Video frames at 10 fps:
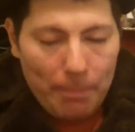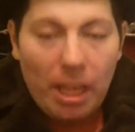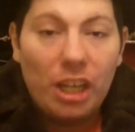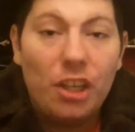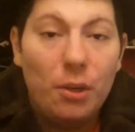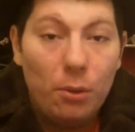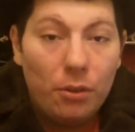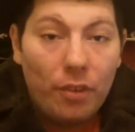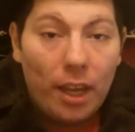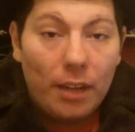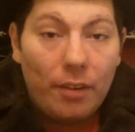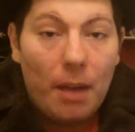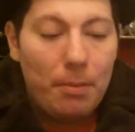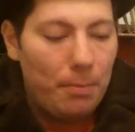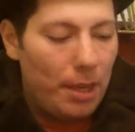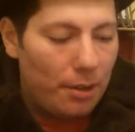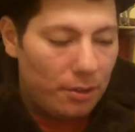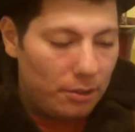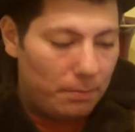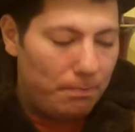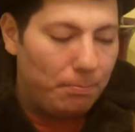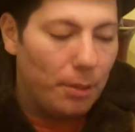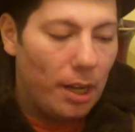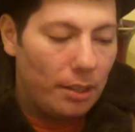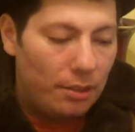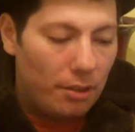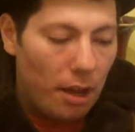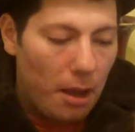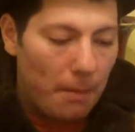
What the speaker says: I'm not a huge fan of hoppy beers, but